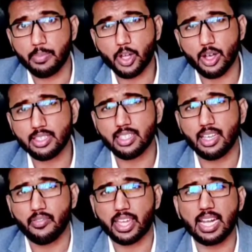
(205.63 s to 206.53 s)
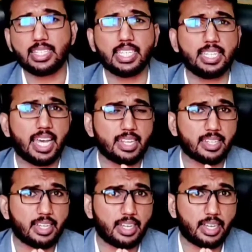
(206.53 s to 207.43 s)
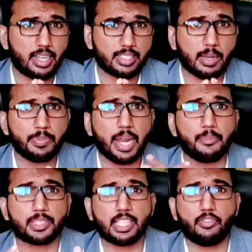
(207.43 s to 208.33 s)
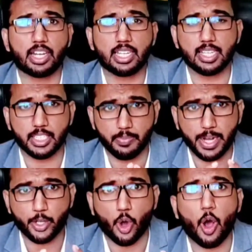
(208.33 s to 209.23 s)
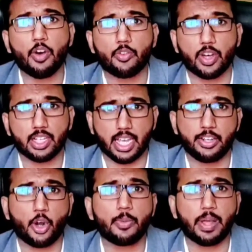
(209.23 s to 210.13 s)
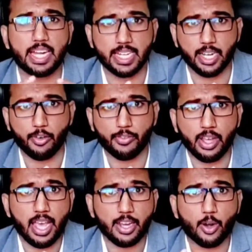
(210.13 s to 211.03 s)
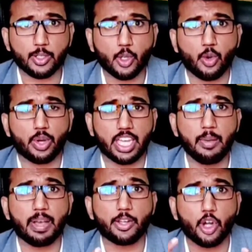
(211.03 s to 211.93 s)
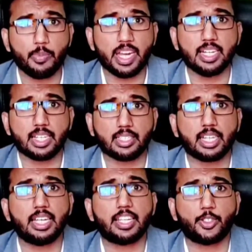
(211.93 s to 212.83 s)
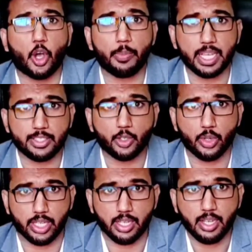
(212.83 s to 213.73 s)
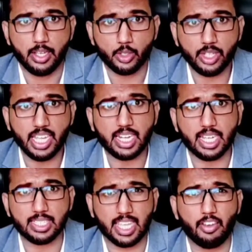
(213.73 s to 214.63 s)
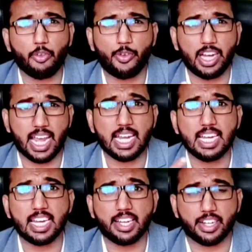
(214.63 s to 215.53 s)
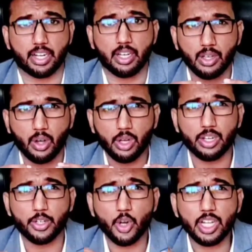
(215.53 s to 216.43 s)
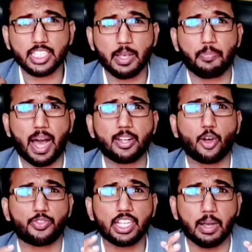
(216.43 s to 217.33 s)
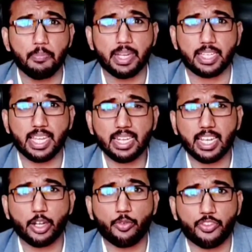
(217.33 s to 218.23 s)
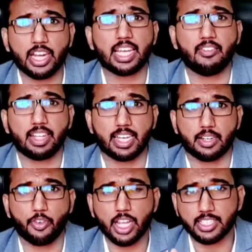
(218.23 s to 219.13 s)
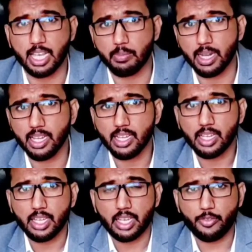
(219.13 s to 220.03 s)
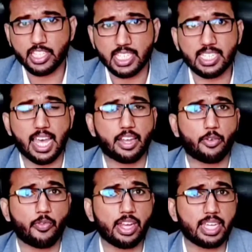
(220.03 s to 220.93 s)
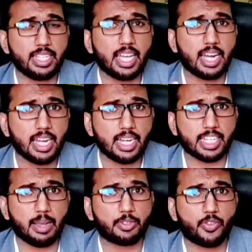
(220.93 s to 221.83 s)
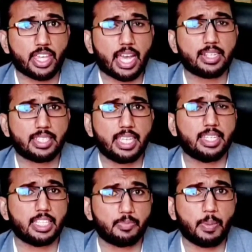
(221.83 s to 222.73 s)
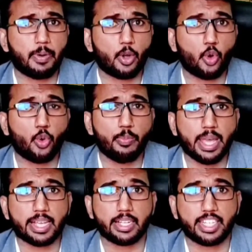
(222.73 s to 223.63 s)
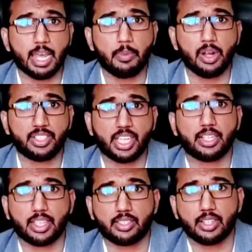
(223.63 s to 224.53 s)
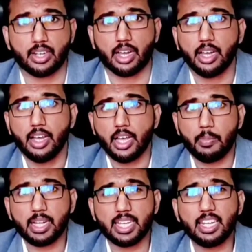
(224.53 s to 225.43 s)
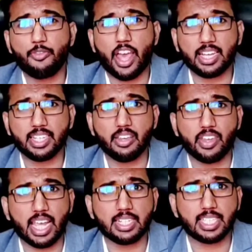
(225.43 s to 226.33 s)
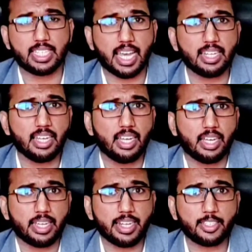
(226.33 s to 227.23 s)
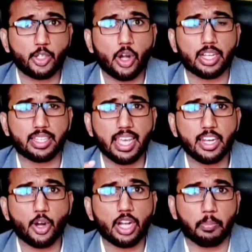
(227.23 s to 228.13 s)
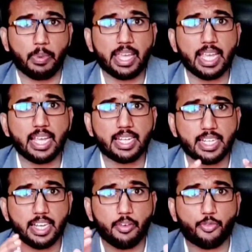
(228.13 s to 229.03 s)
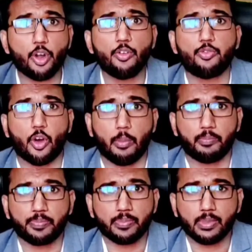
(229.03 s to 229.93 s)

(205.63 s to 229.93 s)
because we can see that sometimes the worker is made to overwork and not paid enough, and also he might not be interested in the job he is doing. So in that case he will feel alienated or not as a part of the company. That kind of feel he will get. For example, if you see that when in the earlier times we can see these people who make table, chairs, etc. But in a factory we can see that it is not, they are not making it in a full form.